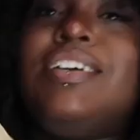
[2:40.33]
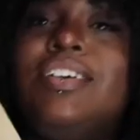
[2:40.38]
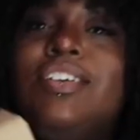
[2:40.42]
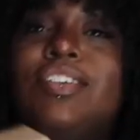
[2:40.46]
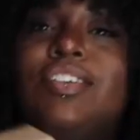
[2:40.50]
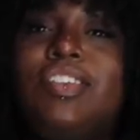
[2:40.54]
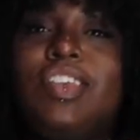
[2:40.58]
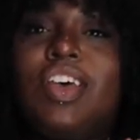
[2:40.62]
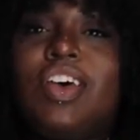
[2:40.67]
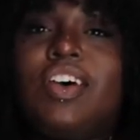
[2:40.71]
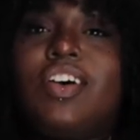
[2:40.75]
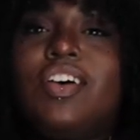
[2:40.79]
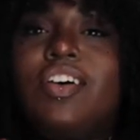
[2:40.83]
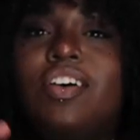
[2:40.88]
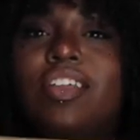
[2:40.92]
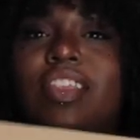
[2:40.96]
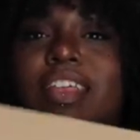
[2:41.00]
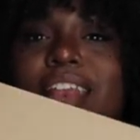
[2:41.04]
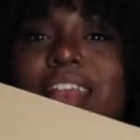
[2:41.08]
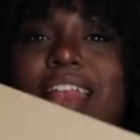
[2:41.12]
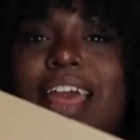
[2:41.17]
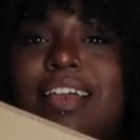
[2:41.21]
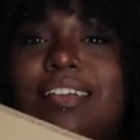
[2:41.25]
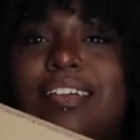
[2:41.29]
so
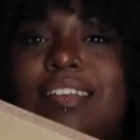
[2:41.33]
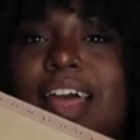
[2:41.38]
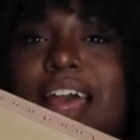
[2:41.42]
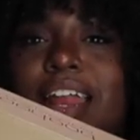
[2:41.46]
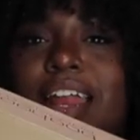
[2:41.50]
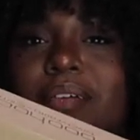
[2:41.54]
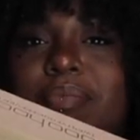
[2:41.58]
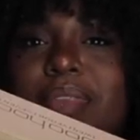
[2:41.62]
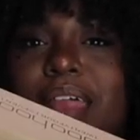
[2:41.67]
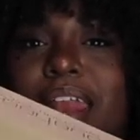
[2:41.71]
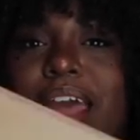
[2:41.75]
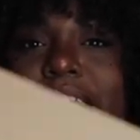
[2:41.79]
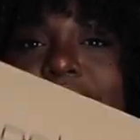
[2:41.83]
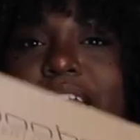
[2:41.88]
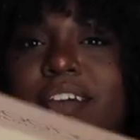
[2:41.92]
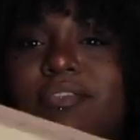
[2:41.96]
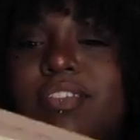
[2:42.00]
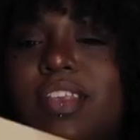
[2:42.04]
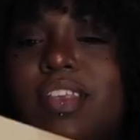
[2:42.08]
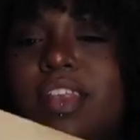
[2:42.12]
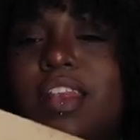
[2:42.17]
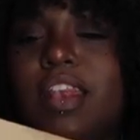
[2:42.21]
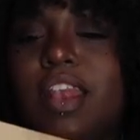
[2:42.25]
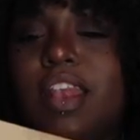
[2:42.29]
the next item that I have
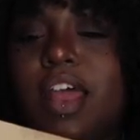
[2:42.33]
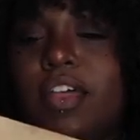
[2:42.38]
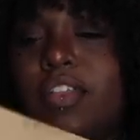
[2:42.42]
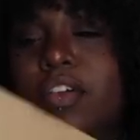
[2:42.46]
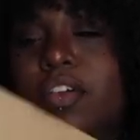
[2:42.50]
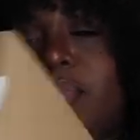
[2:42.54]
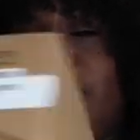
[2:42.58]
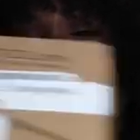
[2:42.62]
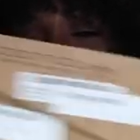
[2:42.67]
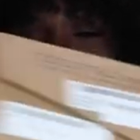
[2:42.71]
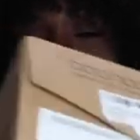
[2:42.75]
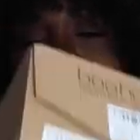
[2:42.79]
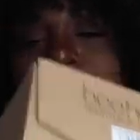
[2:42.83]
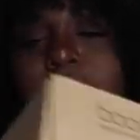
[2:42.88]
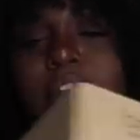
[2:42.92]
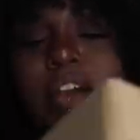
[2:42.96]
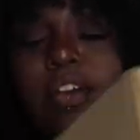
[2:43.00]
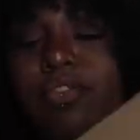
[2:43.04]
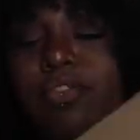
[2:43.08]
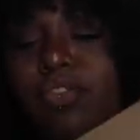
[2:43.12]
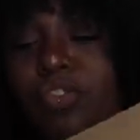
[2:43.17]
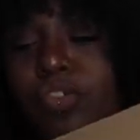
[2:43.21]
is another pair of